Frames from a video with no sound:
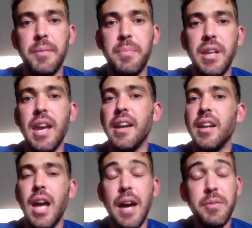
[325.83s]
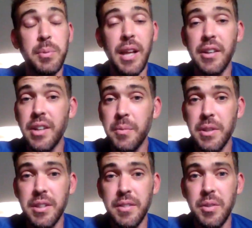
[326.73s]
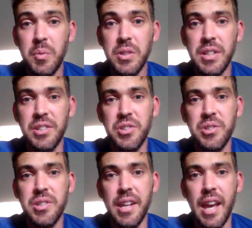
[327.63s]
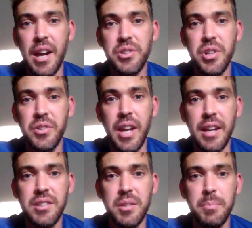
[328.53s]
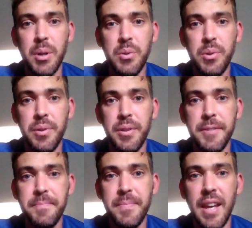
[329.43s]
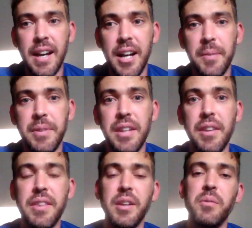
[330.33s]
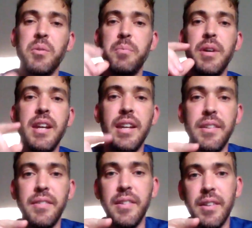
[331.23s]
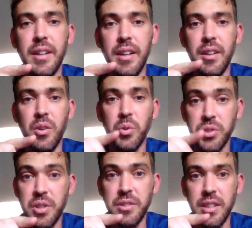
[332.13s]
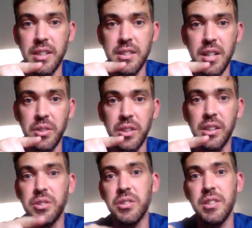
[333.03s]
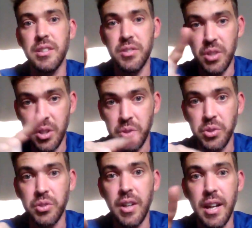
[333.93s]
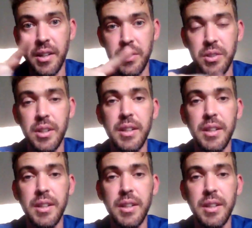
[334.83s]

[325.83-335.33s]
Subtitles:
But yeah, have a play around with it if you want, and just see how she reacts to both. The other thing would be also using the tongue on the clitoris is circles around